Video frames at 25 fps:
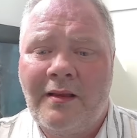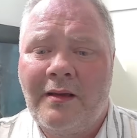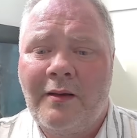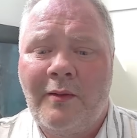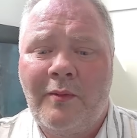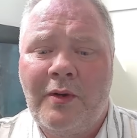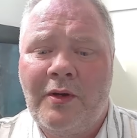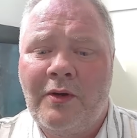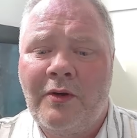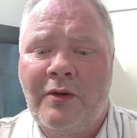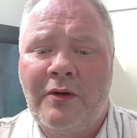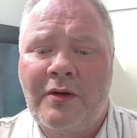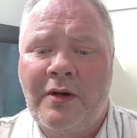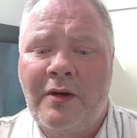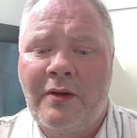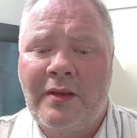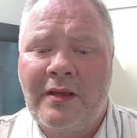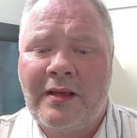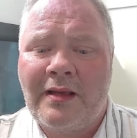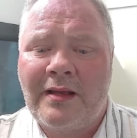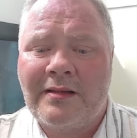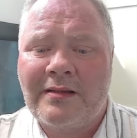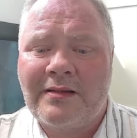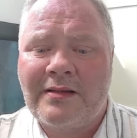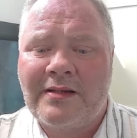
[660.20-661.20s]
we all know the
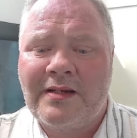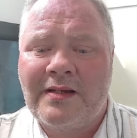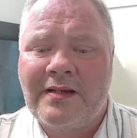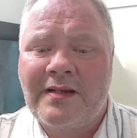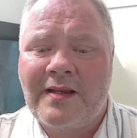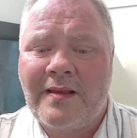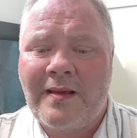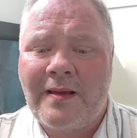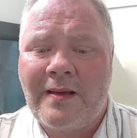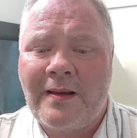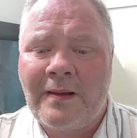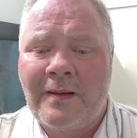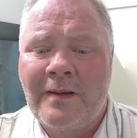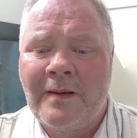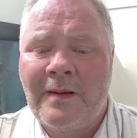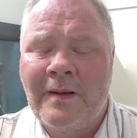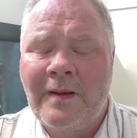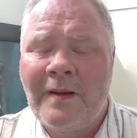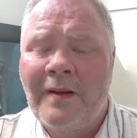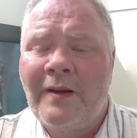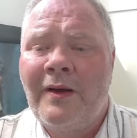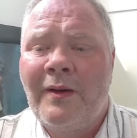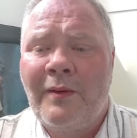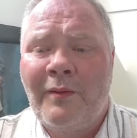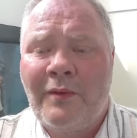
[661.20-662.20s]
answer to that,
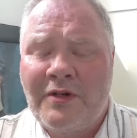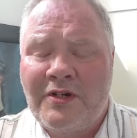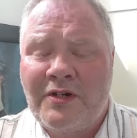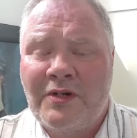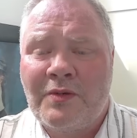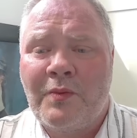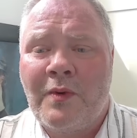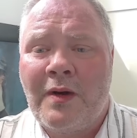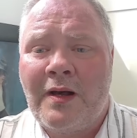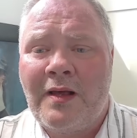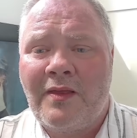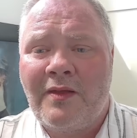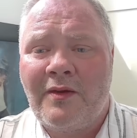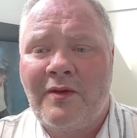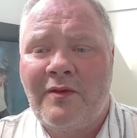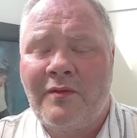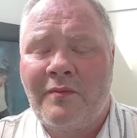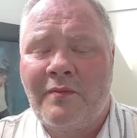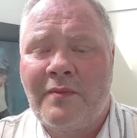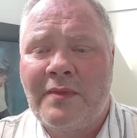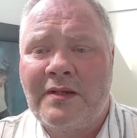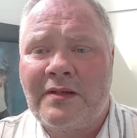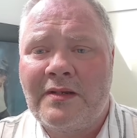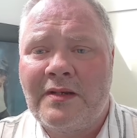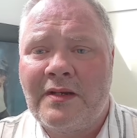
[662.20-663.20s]
which is why the
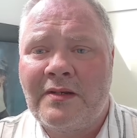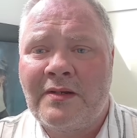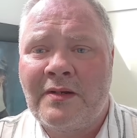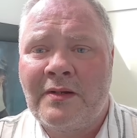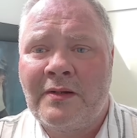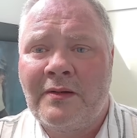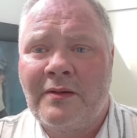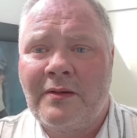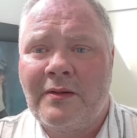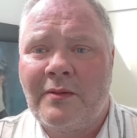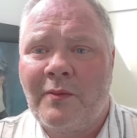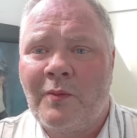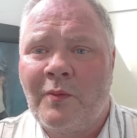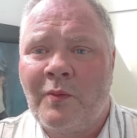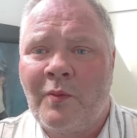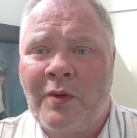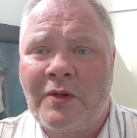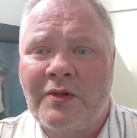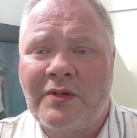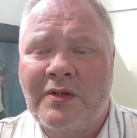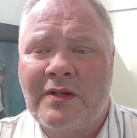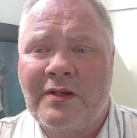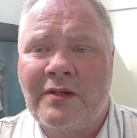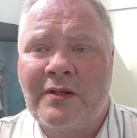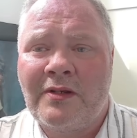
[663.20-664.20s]
government isn't
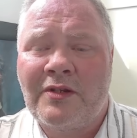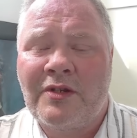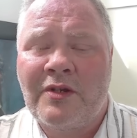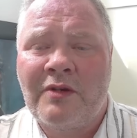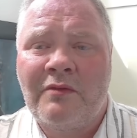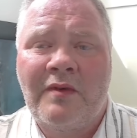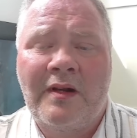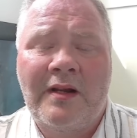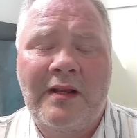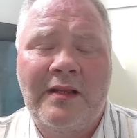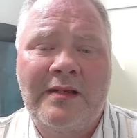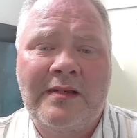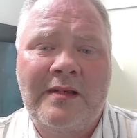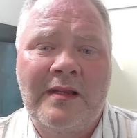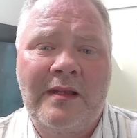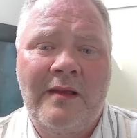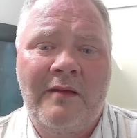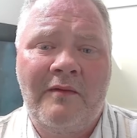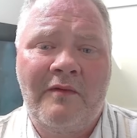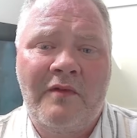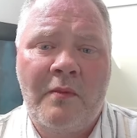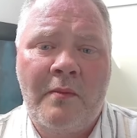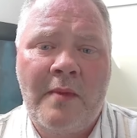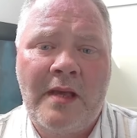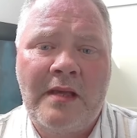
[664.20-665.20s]
wanting to release the
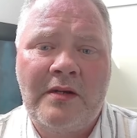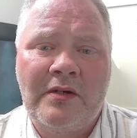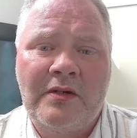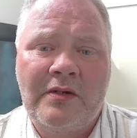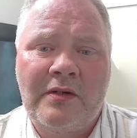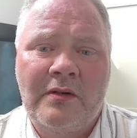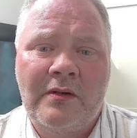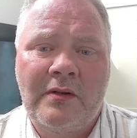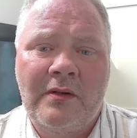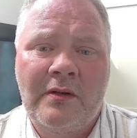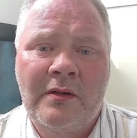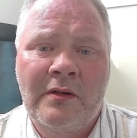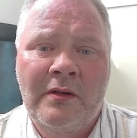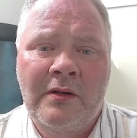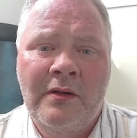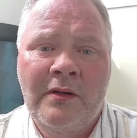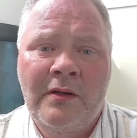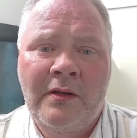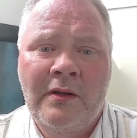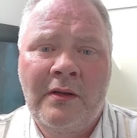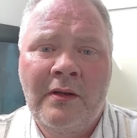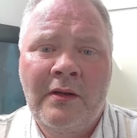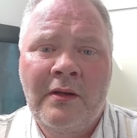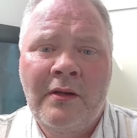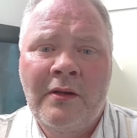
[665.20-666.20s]
information.
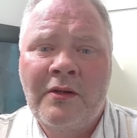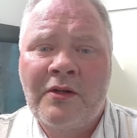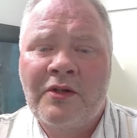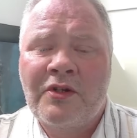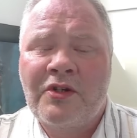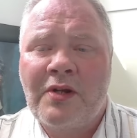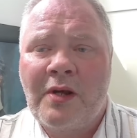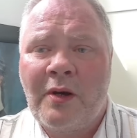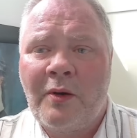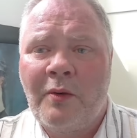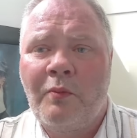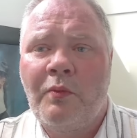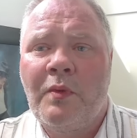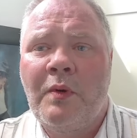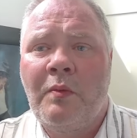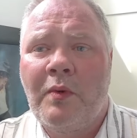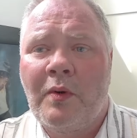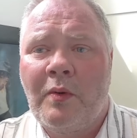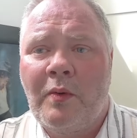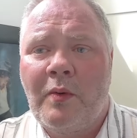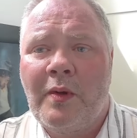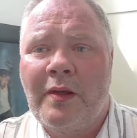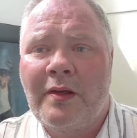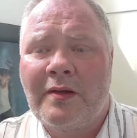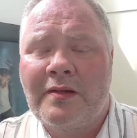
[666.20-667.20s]
So we will
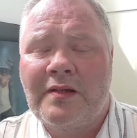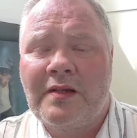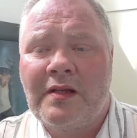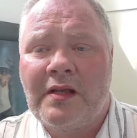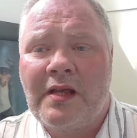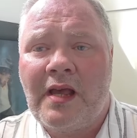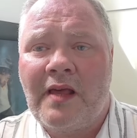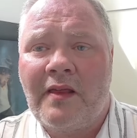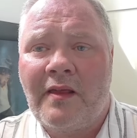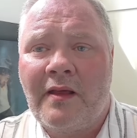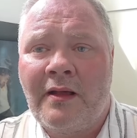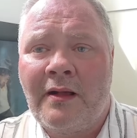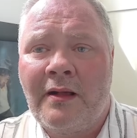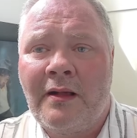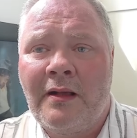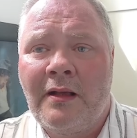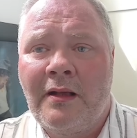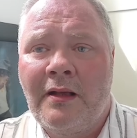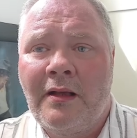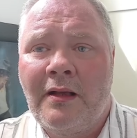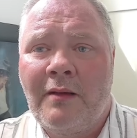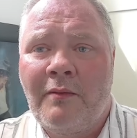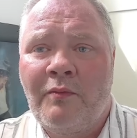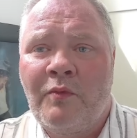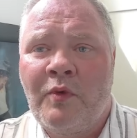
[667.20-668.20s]
work together,
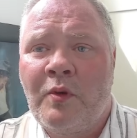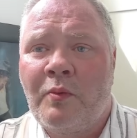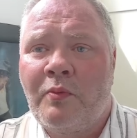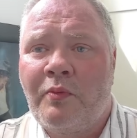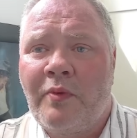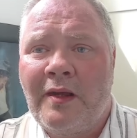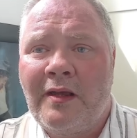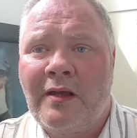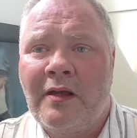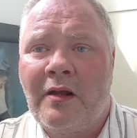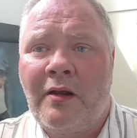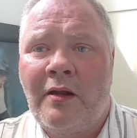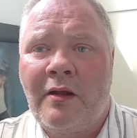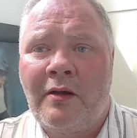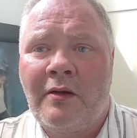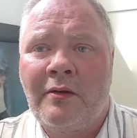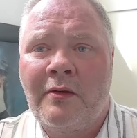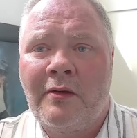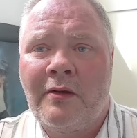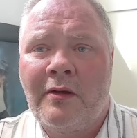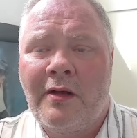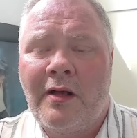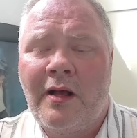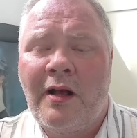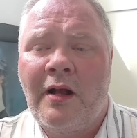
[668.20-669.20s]
we'll bring
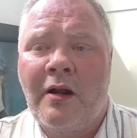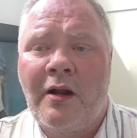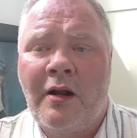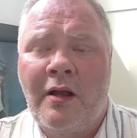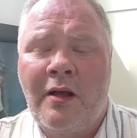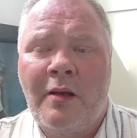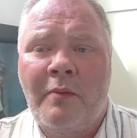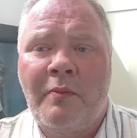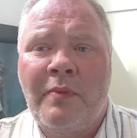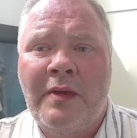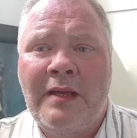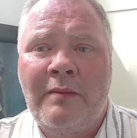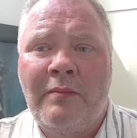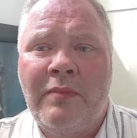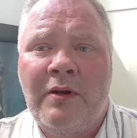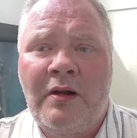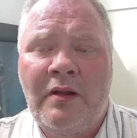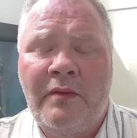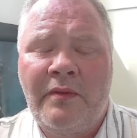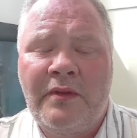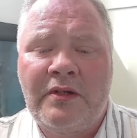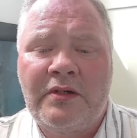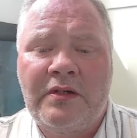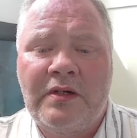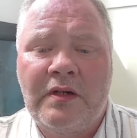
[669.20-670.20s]
along a lot of people on
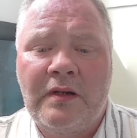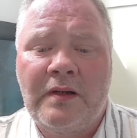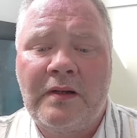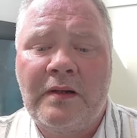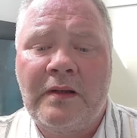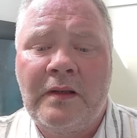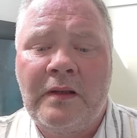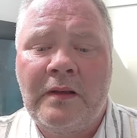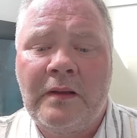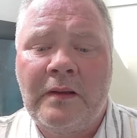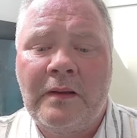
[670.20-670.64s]
the journey,